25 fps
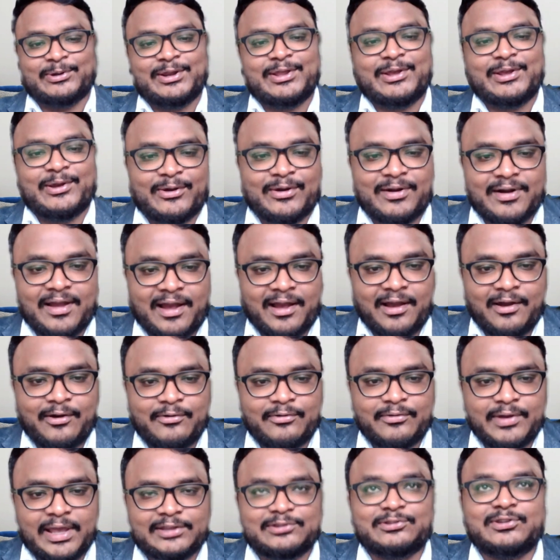on how,
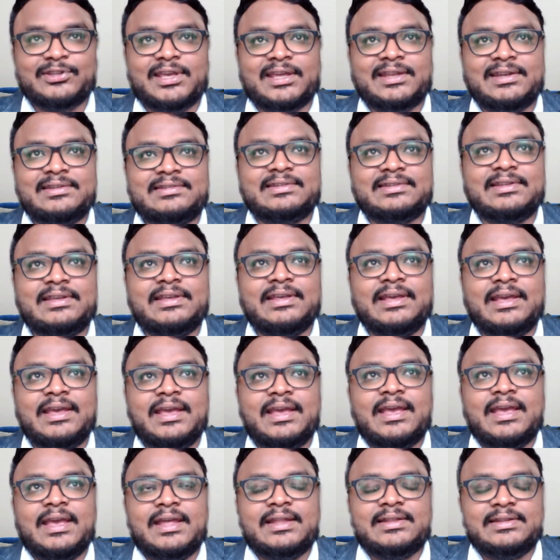as you can see,
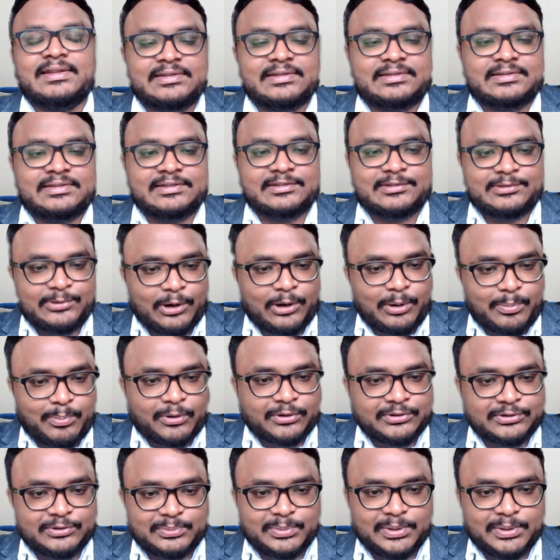this is not
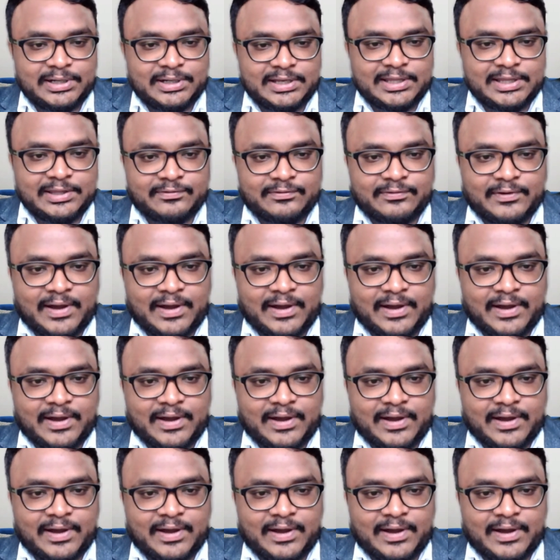possible if